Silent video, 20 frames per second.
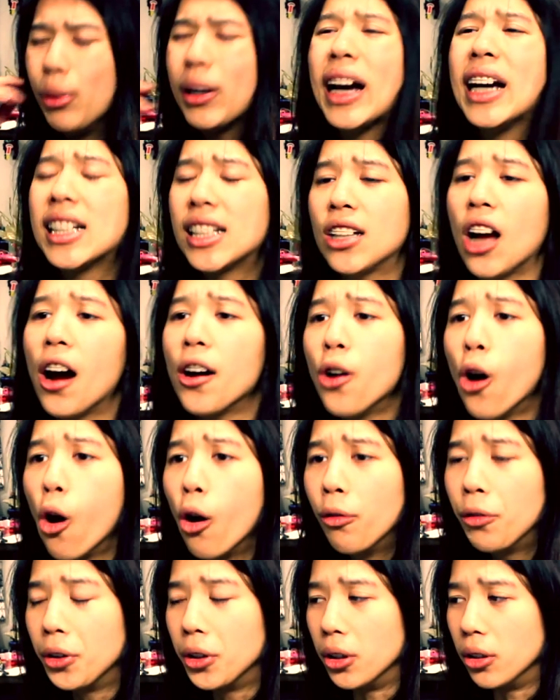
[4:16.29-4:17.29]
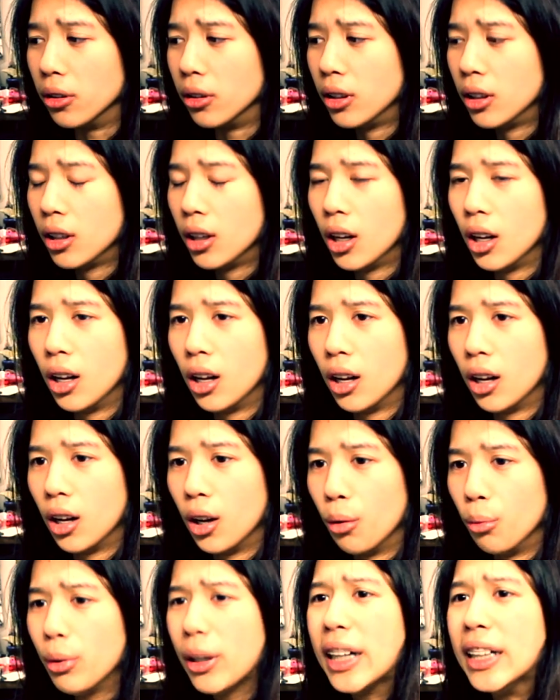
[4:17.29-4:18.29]
We can start over.
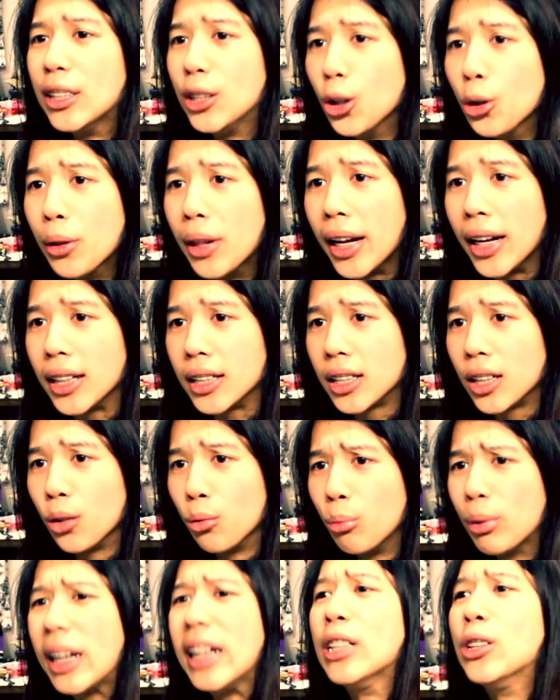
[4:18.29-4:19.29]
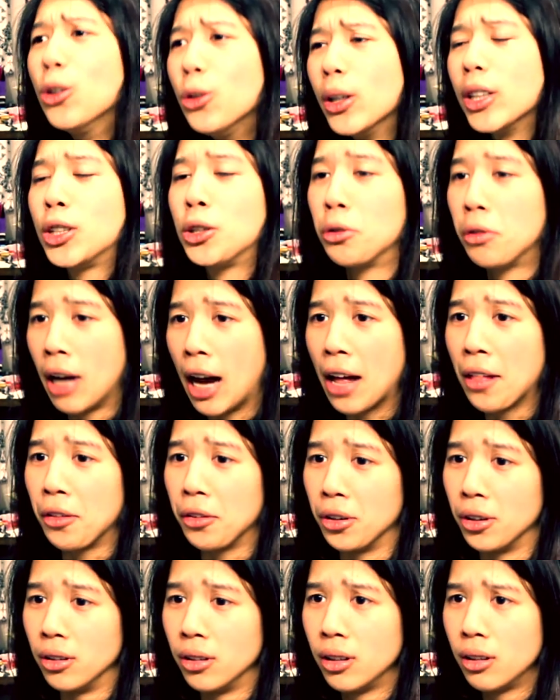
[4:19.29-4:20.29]
We can do this. We can do this
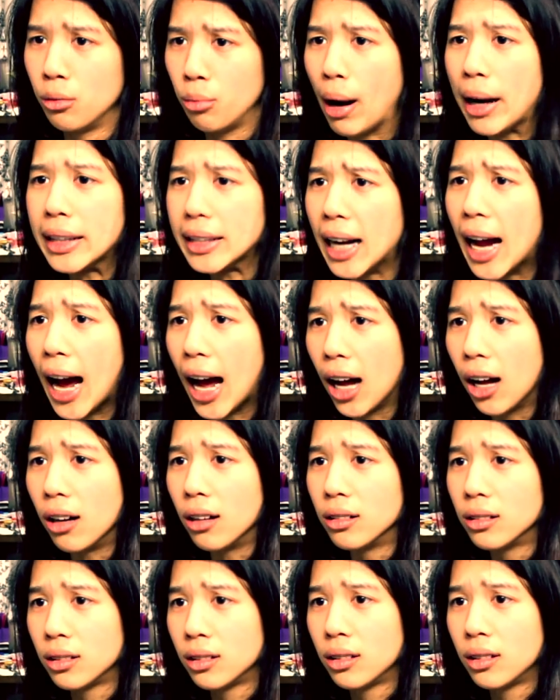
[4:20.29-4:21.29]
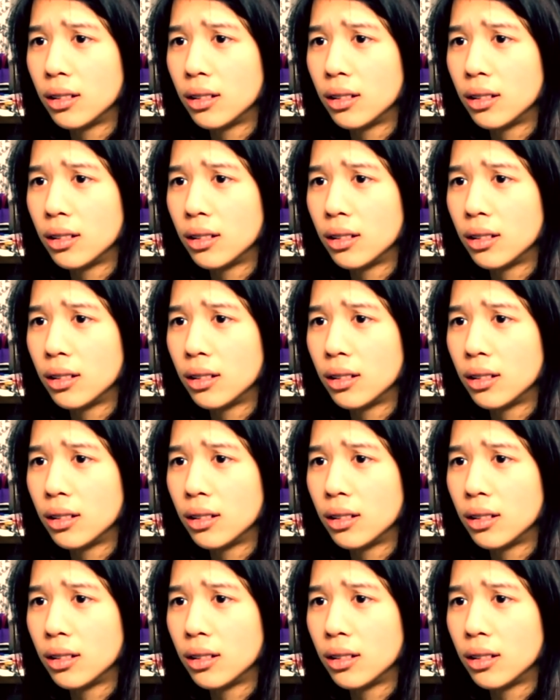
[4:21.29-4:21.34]
together. Right now.